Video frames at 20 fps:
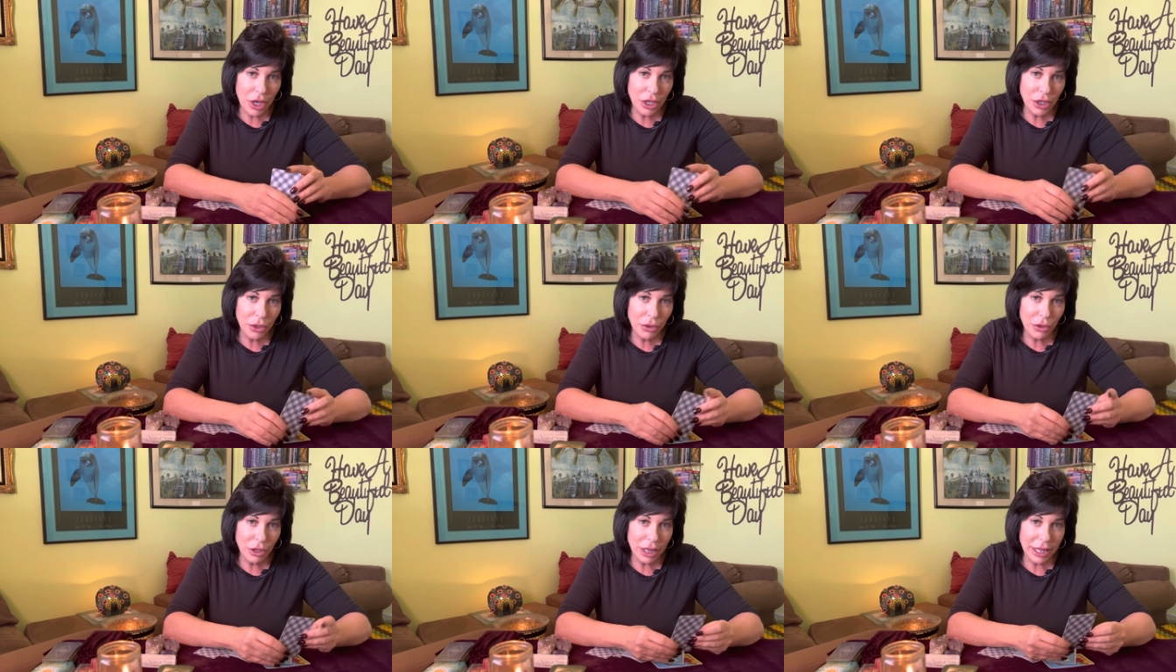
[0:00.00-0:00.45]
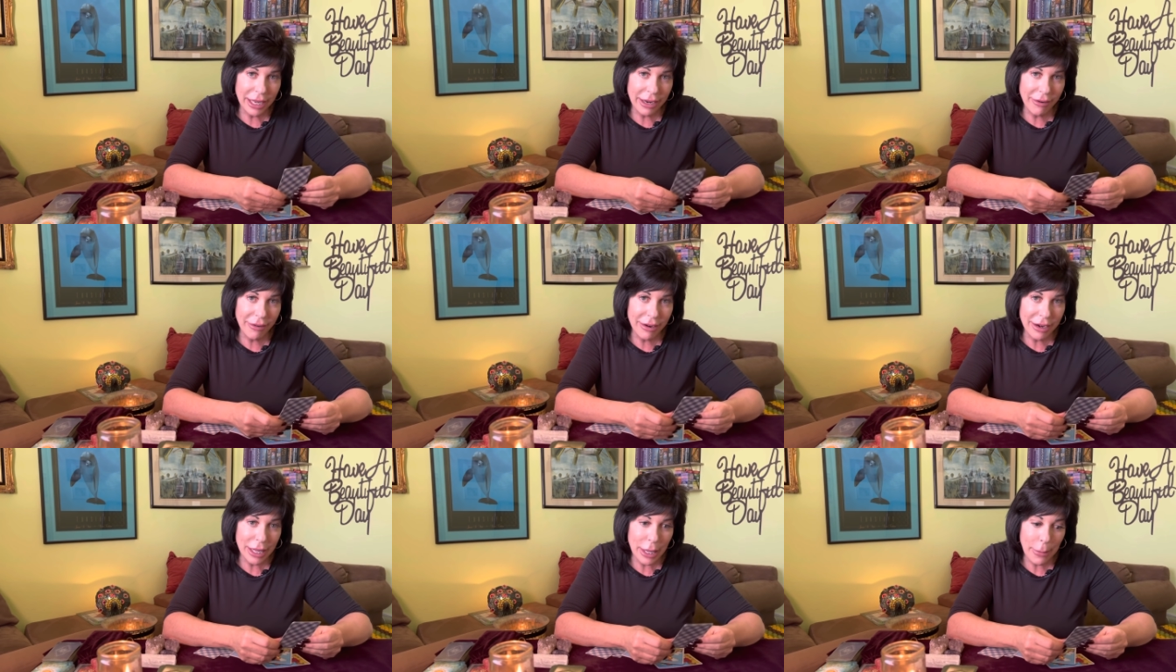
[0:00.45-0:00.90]
a new
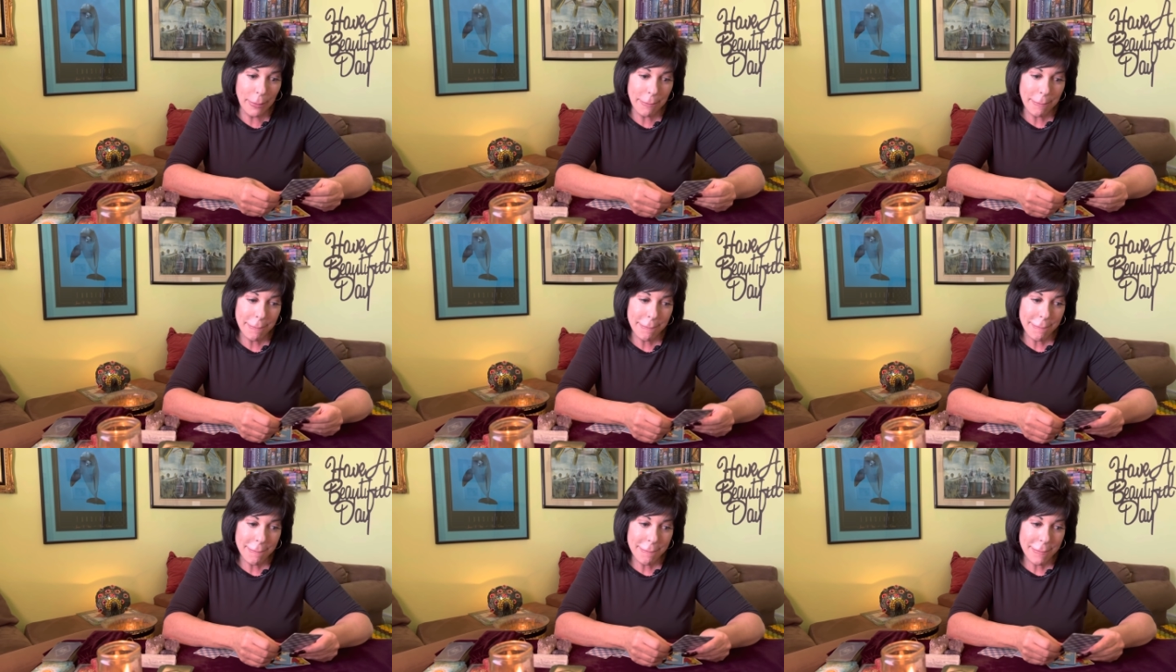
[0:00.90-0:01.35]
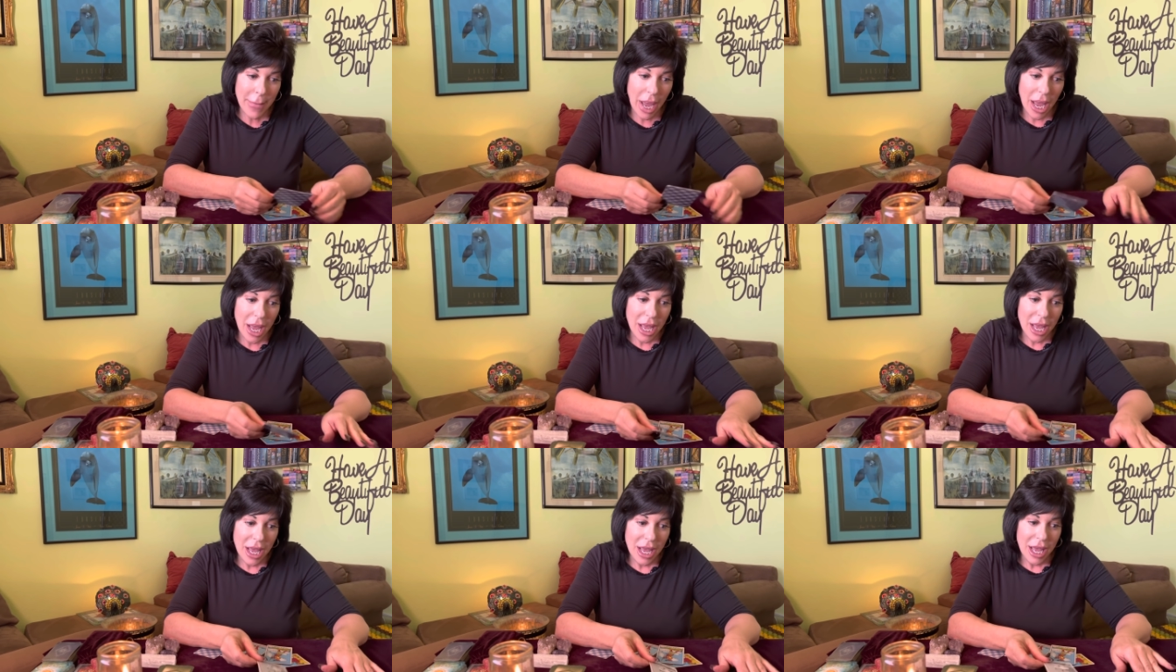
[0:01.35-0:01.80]
clarity
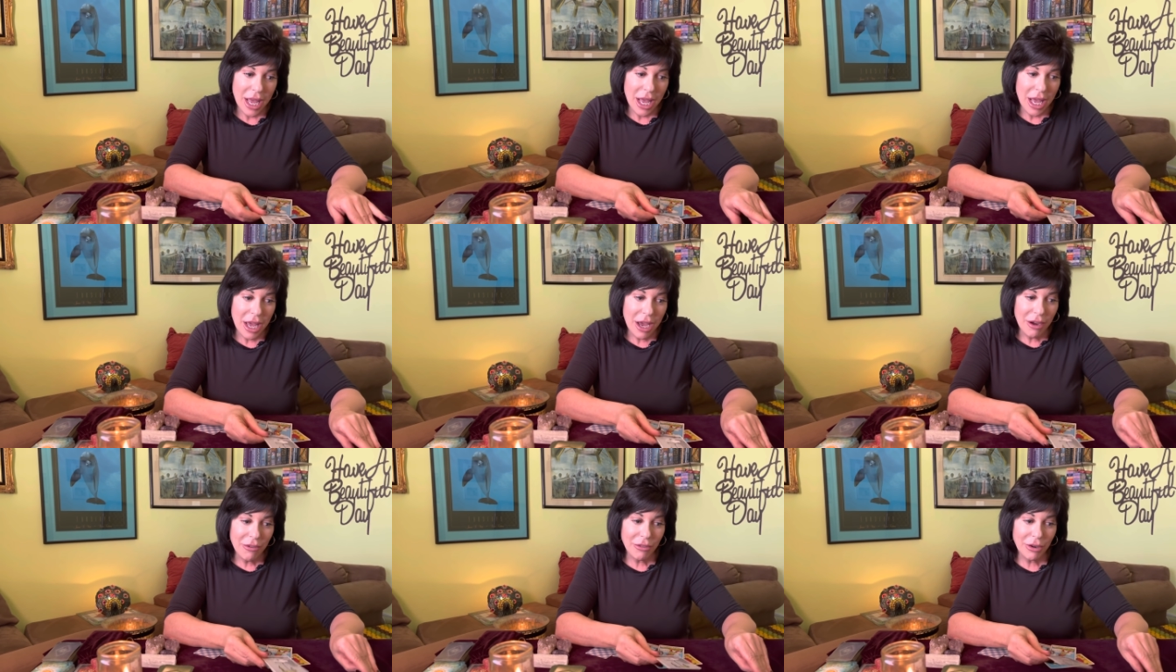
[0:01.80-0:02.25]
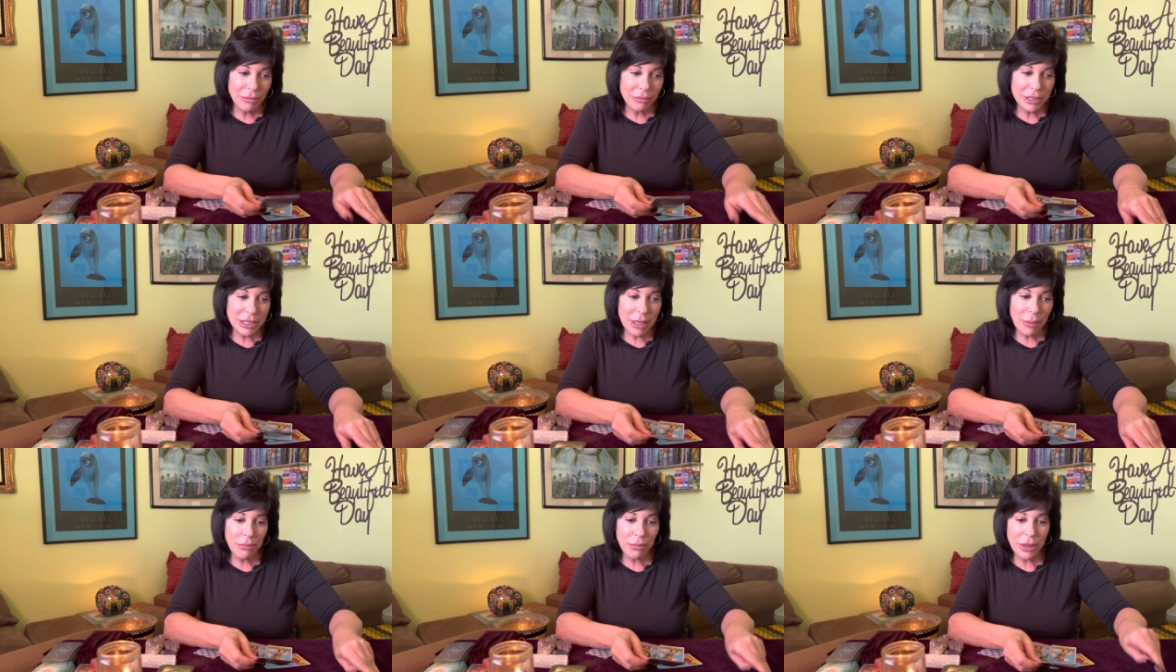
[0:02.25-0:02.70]
from
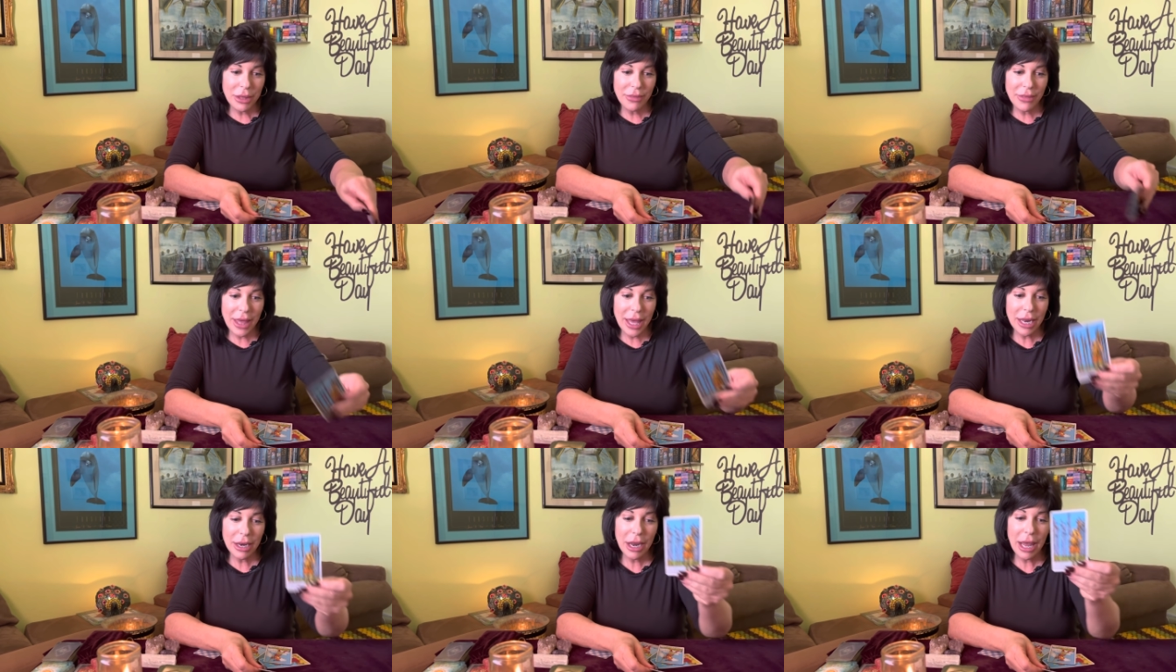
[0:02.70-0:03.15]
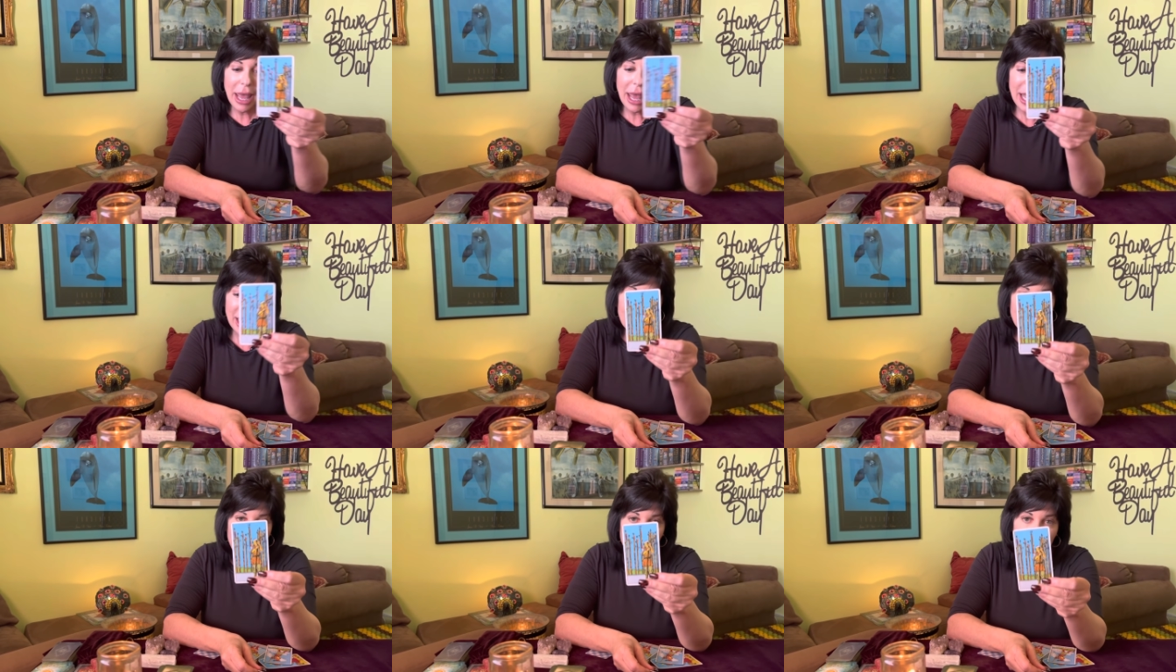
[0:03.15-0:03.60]
something that
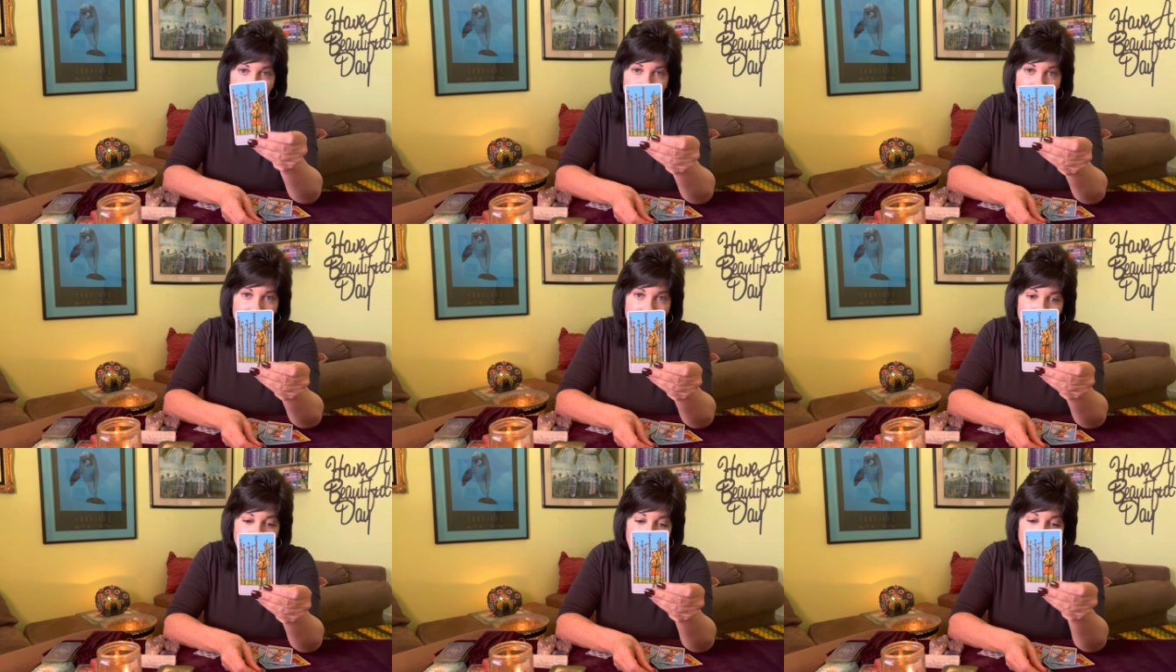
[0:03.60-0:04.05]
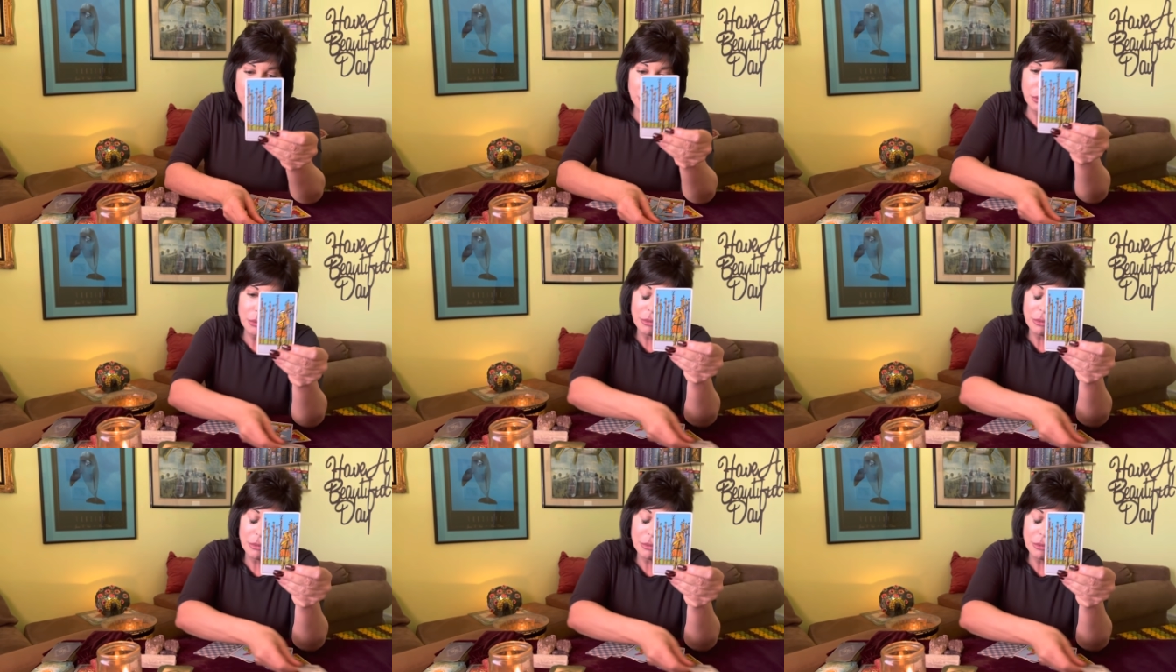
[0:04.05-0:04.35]
has wounded you.